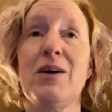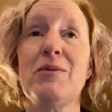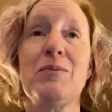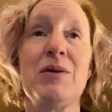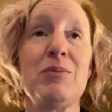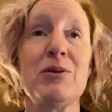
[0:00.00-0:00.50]

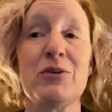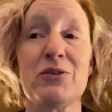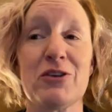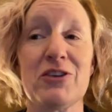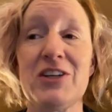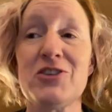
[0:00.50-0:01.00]
people lose
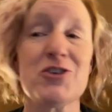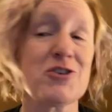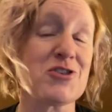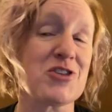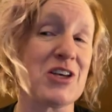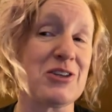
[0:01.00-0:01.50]
their
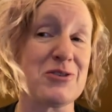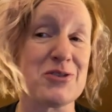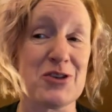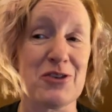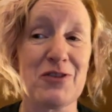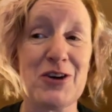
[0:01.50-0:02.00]
dentures, they lose
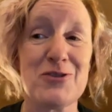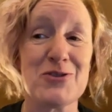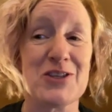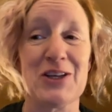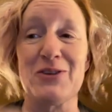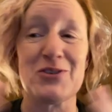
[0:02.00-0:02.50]
their phones,
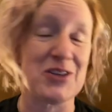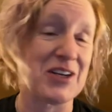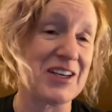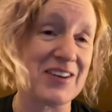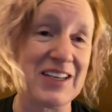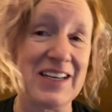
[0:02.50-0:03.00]
they lose their
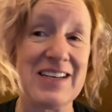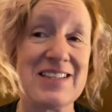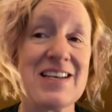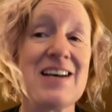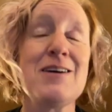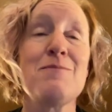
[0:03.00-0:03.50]
hearing
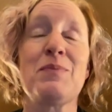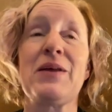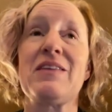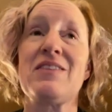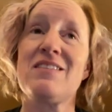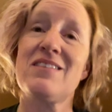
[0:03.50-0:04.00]
aids.
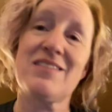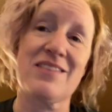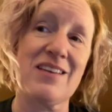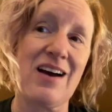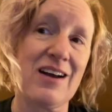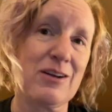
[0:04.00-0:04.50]
Like, this is
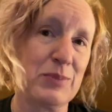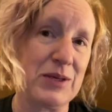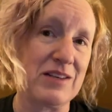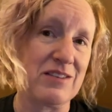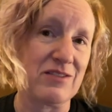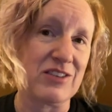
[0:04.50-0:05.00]
not a
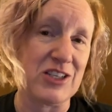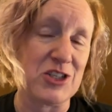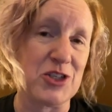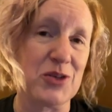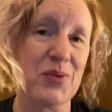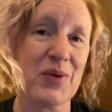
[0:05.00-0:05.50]
piece of
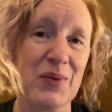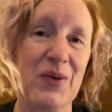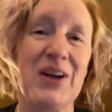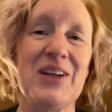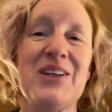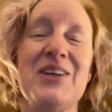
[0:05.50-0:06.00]
tissue we
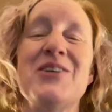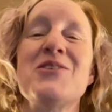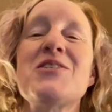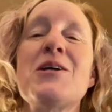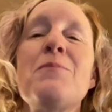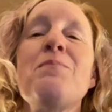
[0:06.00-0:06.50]
want to
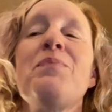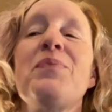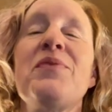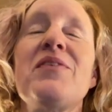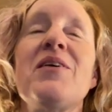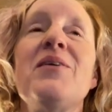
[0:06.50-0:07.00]
lose.
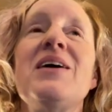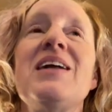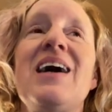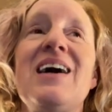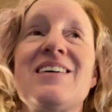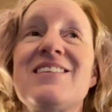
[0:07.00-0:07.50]
So it
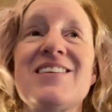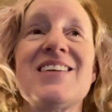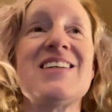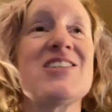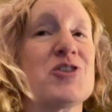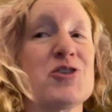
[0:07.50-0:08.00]

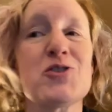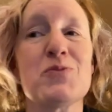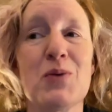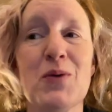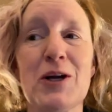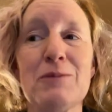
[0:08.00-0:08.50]
actually is just
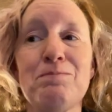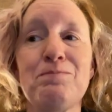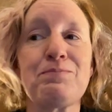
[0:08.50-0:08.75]
more